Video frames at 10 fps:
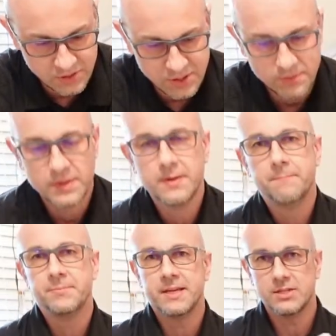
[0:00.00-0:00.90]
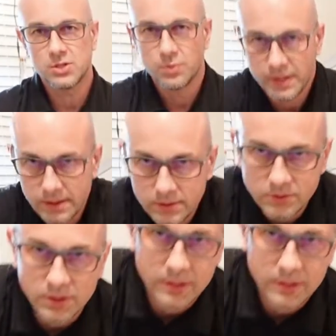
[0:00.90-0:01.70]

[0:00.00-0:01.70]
So here's a quick look